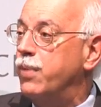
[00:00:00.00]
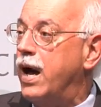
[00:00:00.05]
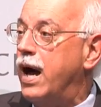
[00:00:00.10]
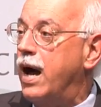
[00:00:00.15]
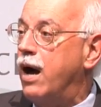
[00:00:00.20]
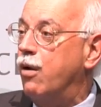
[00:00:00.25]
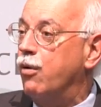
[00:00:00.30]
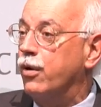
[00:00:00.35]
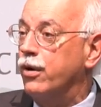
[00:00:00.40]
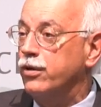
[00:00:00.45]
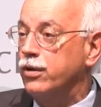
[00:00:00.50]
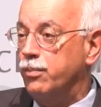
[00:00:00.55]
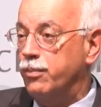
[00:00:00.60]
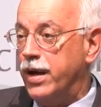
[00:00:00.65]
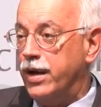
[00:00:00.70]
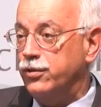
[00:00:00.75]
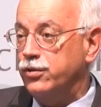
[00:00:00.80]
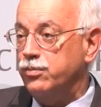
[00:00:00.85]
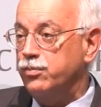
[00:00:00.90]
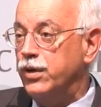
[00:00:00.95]
power in the
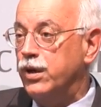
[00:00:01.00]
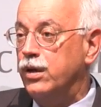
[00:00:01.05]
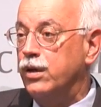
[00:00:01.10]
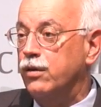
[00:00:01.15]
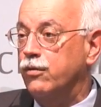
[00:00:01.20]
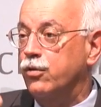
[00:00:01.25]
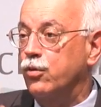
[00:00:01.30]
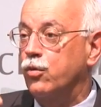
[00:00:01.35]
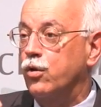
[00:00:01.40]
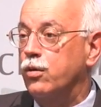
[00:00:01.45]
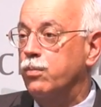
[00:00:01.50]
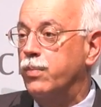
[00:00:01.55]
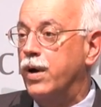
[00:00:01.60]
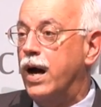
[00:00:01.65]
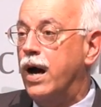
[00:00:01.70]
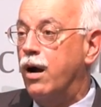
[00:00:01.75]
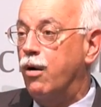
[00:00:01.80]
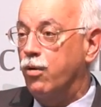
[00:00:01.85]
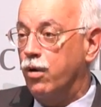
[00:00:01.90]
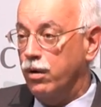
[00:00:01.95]
best meaning of the word
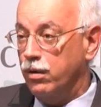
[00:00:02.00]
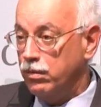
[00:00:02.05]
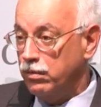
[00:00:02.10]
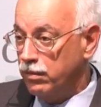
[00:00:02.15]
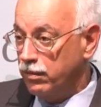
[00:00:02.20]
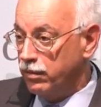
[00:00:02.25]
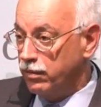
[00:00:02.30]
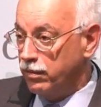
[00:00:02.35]
power,